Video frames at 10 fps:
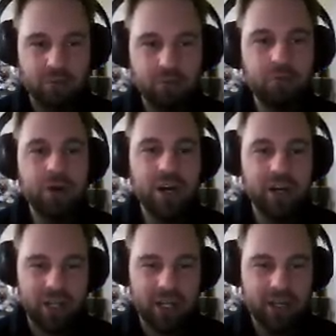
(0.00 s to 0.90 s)

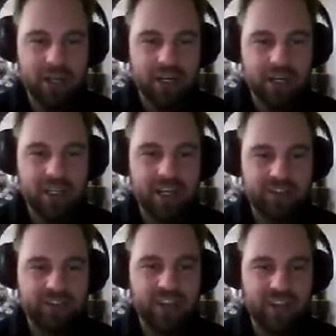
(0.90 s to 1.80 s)
Really get a
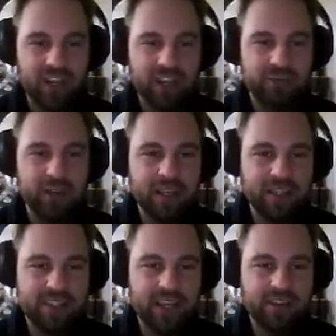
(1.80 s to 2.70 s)
sense like it's really
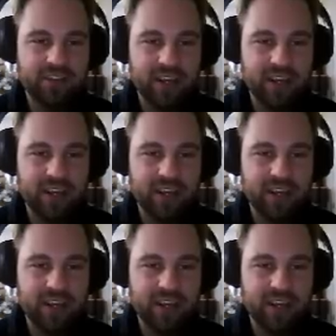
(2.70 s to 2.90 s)
intense,